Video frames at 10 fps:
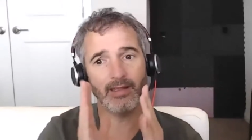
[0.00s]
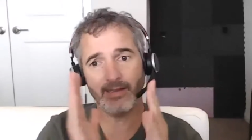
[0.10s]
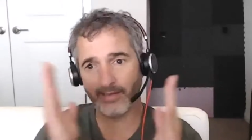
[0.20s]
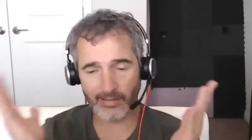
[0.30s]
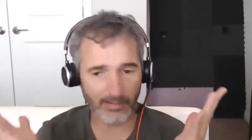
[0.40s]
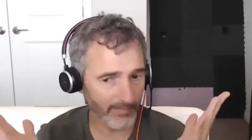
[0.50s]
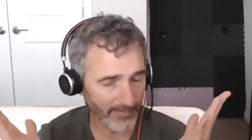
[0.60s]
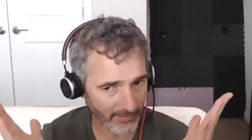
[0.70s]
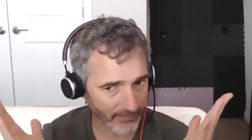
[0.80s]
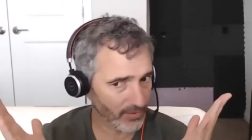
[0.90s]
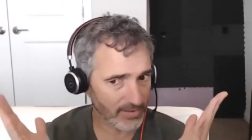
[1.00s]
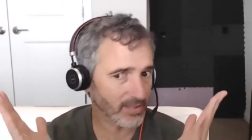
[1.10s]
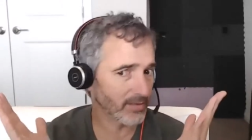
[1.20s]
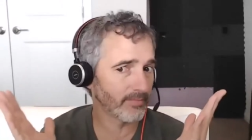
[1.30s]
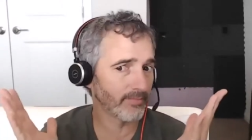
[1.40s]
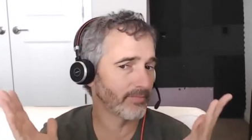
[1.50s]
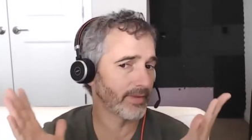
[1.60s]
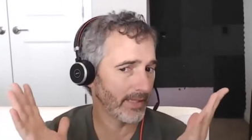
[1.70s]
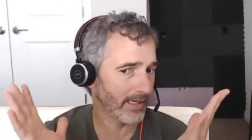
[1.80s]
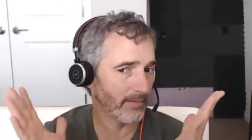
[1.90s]
And I've heard some,
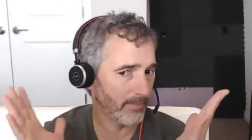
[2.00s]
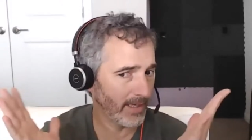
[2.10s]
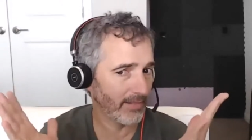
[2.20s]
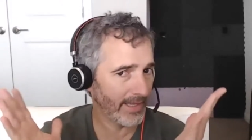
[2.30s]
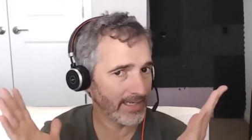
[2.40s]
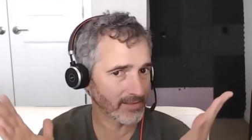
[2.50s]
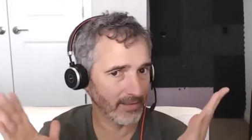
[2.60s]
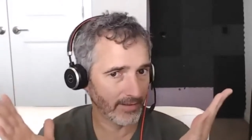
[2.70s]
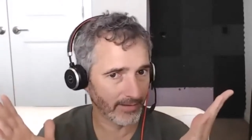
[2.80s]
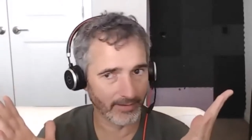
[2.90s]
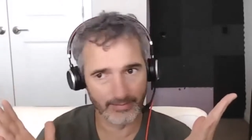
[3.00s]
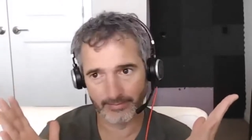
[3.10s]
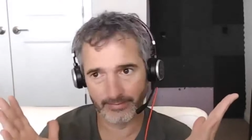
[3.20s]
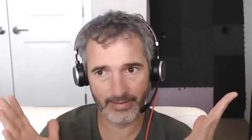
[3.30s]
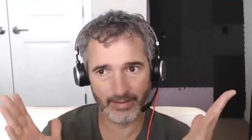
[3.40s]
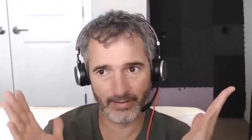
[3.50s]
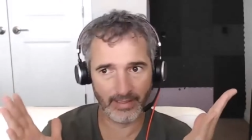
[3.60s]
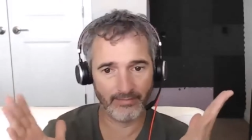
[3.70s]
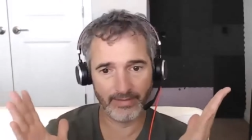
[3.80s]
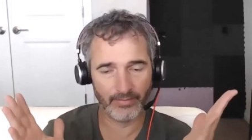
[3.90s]
like it may last longer. I don't
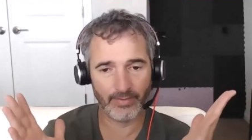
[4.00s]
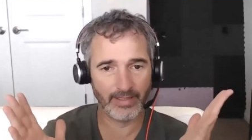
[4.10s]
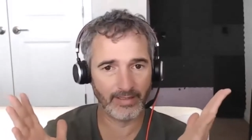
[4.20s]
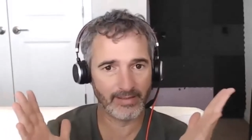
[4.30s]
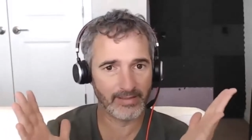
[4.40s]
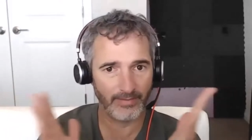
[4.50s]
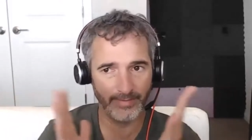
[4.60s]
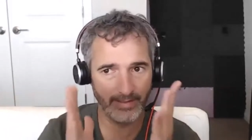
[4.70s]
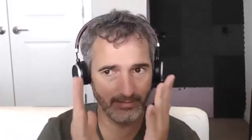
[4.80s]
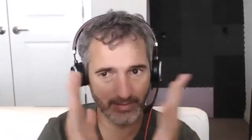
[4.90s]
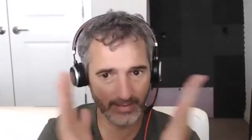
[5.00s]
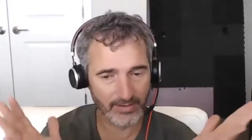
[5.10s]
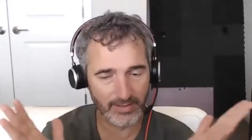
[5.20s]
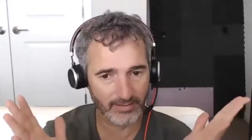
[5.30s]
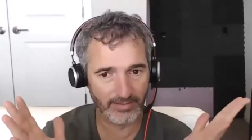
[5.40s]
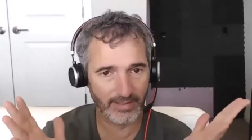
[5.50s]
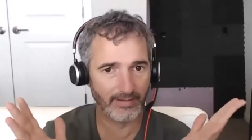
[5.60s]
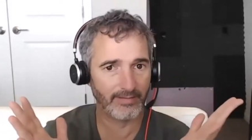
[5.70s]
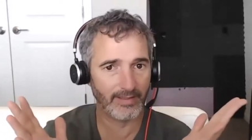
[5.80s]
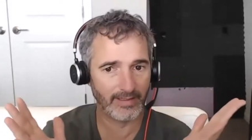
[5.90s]
have that in writing, so I'm not guaranteeing
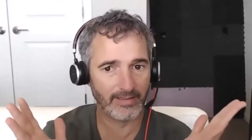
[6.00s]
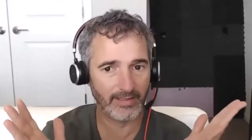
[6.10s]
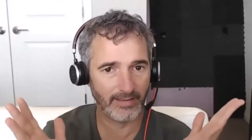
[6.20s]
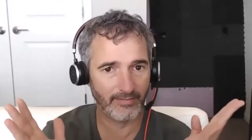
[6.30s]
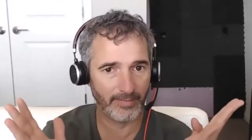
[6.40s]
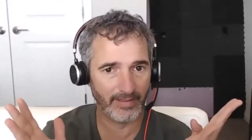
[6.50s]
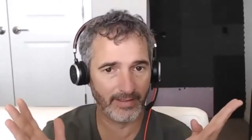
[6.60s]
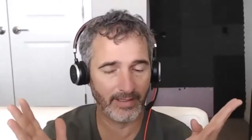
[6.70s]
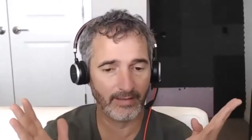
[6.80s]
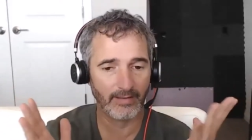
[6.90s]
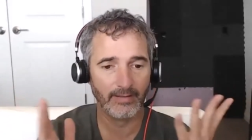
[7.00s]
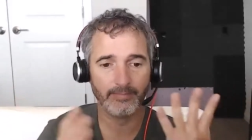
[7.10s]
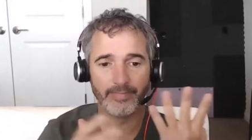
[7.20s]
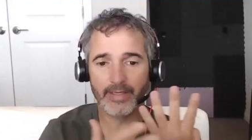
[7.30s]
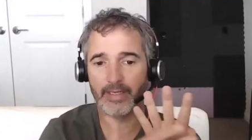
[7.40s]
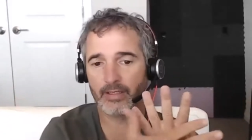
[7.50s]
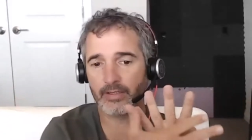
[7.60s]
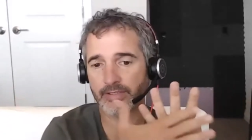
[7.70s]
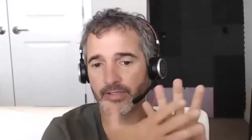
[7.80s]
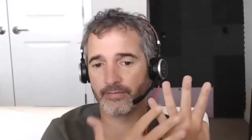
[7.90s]
that. I'm not gonna tell everybody that. And
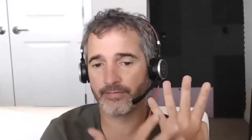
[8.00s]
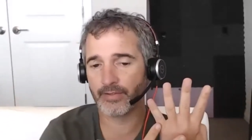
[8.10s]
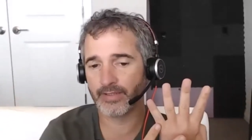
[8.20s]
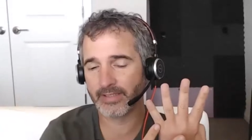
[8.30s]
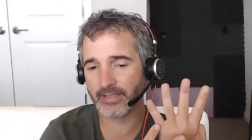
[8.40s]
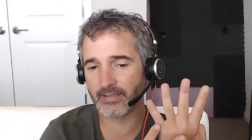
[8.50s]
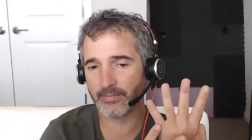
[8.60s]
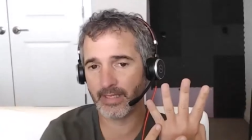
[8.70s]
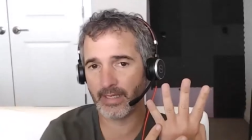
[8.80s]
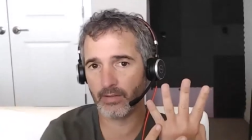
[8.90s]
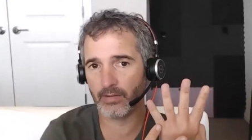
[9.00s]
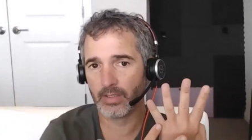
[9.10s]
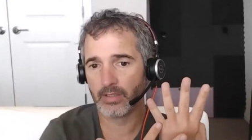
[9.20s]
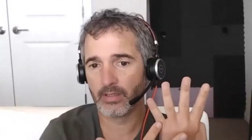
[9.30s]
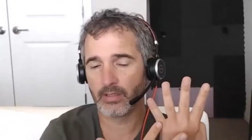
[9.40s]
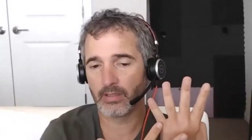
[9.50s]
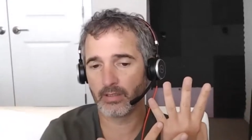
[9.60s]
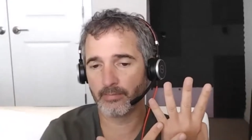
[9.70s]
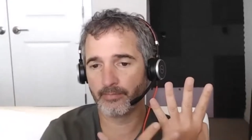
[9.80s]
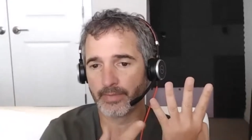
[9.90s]
also, if you're in the system now,
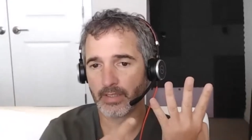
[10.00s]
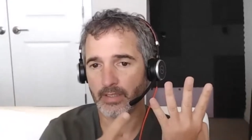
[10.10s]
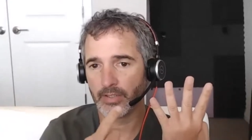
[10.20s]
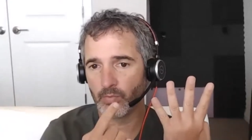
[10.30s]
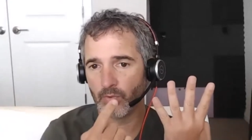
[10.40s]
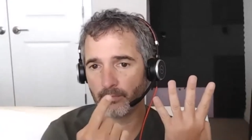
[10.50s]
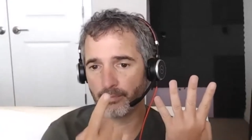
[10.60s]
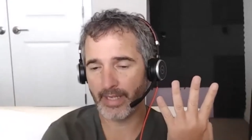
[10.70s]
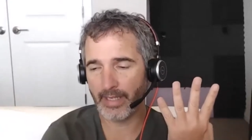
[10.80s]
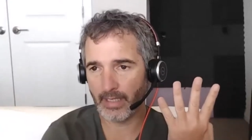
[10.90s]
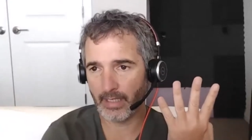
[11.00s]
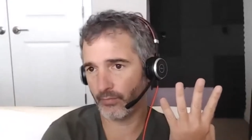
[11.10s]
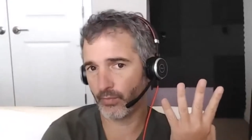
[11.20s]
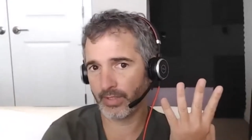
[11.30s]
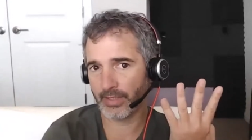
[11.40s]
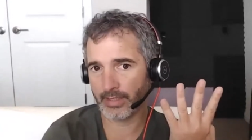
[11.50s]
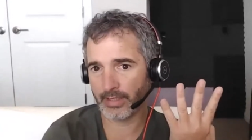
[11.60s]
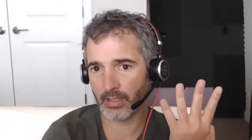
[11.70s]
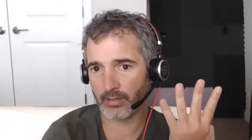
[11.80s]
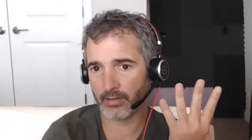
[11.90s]
um, you won't pay a forty-nine
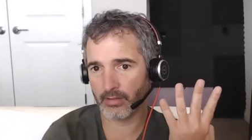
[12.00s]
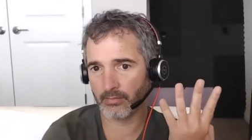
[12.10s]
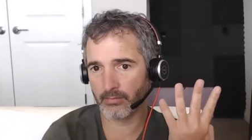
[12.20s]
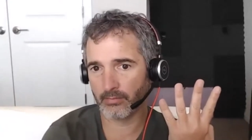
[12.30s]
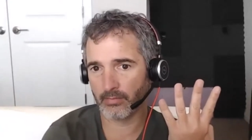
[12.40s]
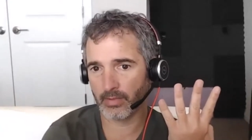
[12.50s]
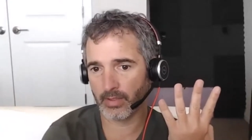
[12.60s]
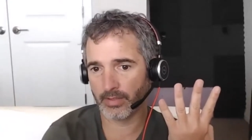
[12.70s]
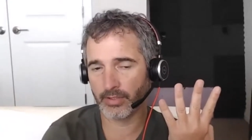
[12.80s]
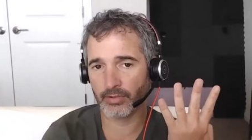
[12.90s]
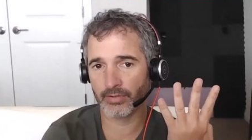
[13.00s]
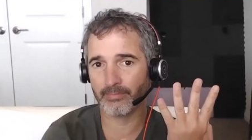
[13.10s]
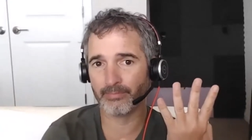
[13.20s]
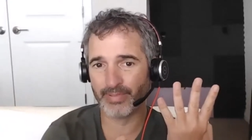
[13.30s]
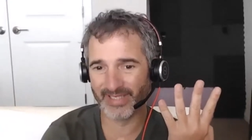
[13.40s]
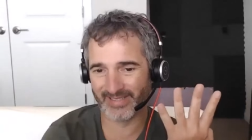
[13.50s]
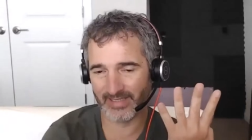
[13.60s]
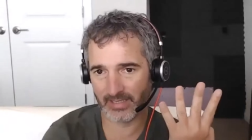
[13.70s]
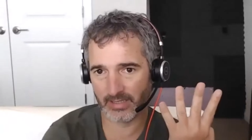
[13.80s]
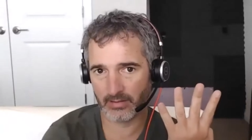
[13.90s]
dollar uh, yearly
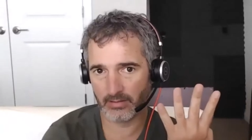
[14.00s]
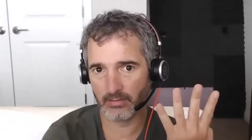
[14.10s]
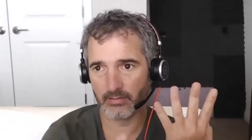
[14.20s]
business